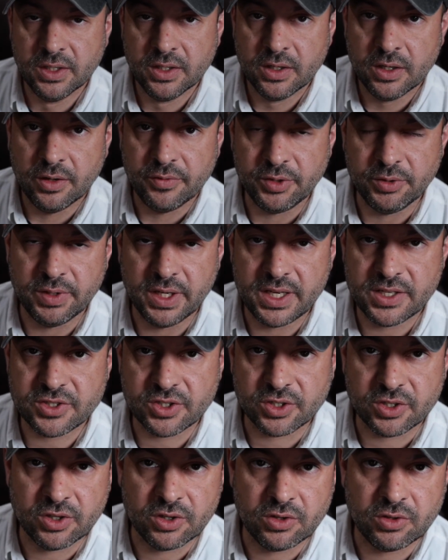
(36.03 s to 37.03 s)
A few days
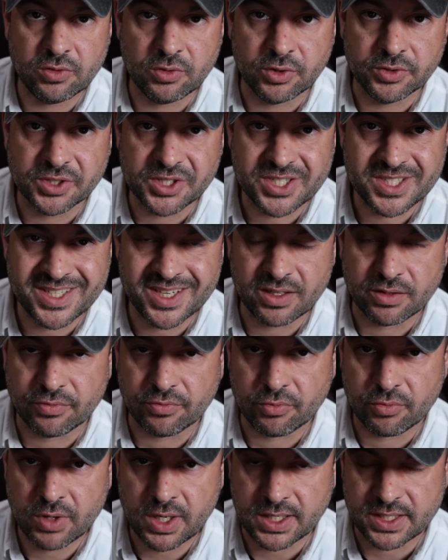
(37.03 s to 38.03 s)
ago, on the set of
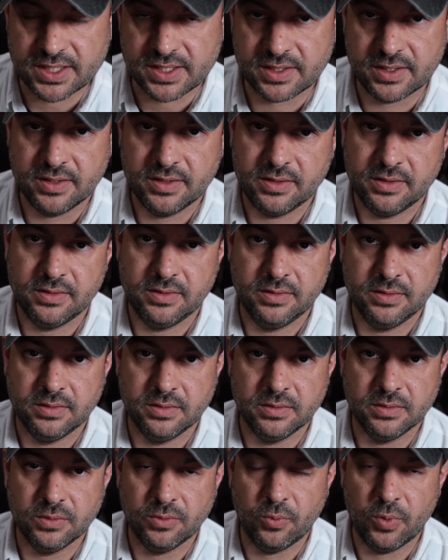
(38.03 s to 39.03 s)
Rust,
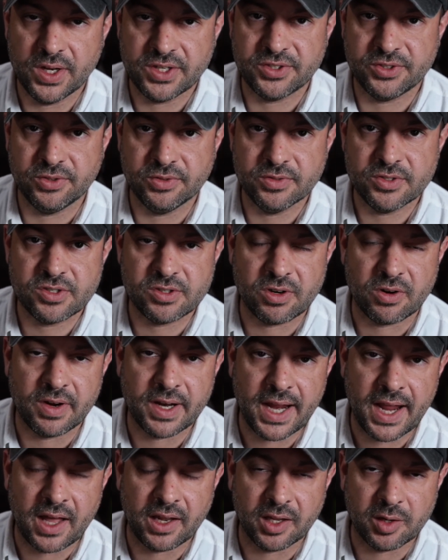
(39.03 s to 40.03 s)
a Western starring
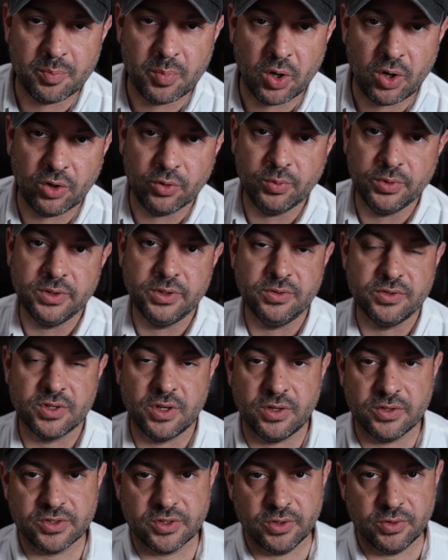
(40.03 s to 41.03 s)
Alec Baldwin, who's
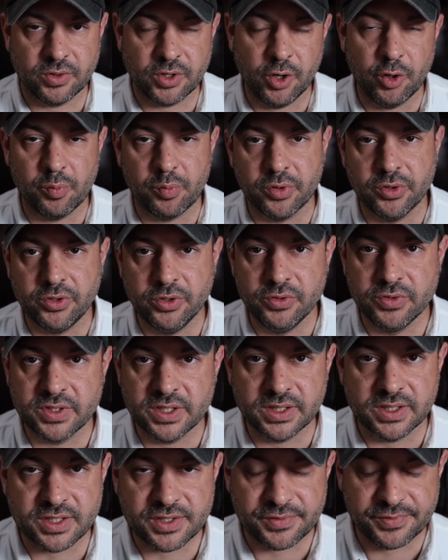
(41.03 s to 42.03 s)
also co-producing
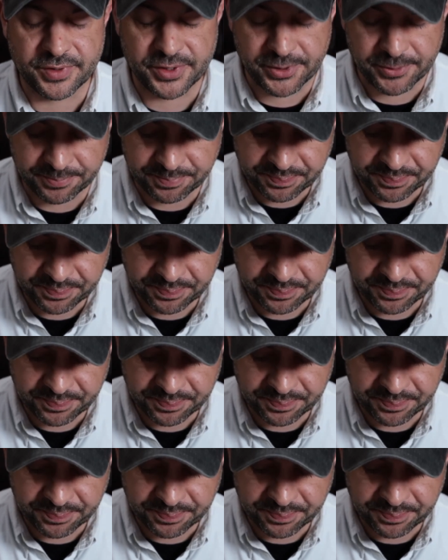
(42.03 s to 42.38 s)
this film,